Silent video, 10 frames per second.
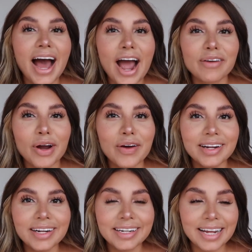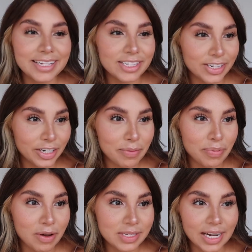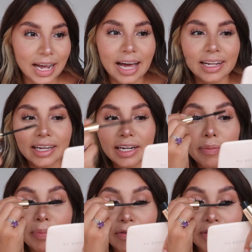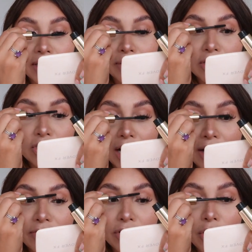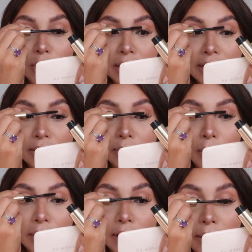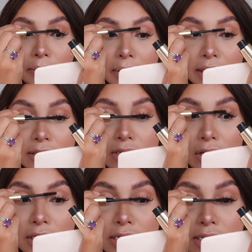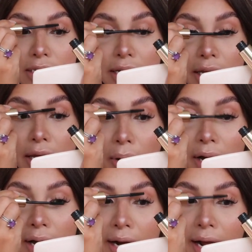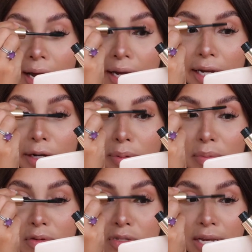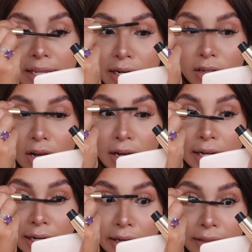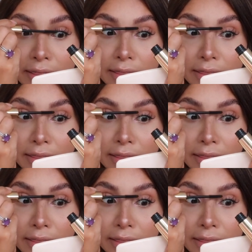I wrote in an Instagram post that I had like an epiphany, which I have no idea what that means, honestly, but I hear people say that a lot, and I